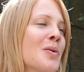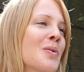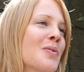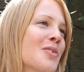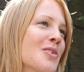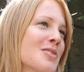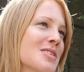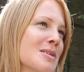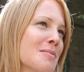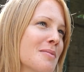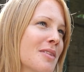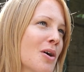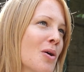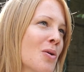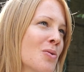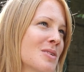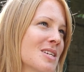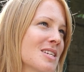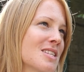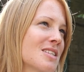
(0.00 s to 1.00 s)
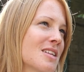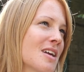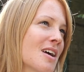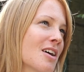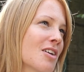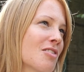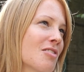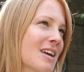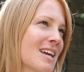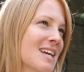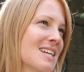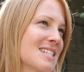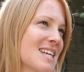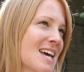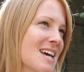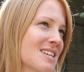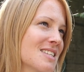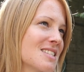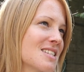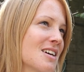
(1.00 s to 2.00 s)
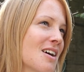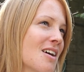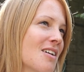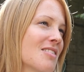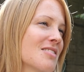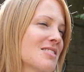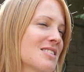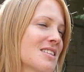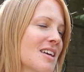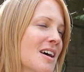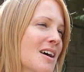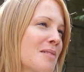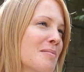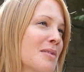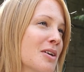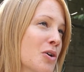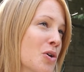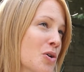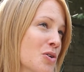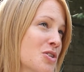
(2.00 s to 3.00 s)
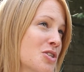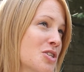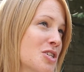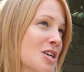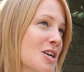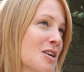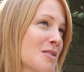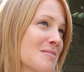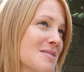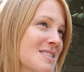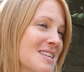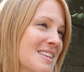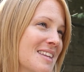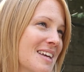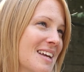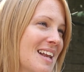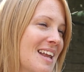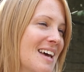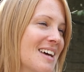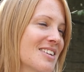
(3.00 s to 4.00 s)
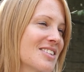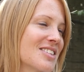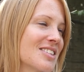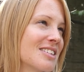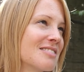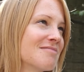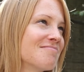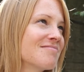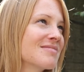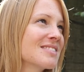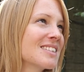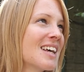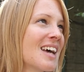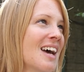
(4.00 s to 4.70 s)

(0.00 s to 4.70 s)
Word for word: We've got some of the oldest cricket textiles and costumes in the collection.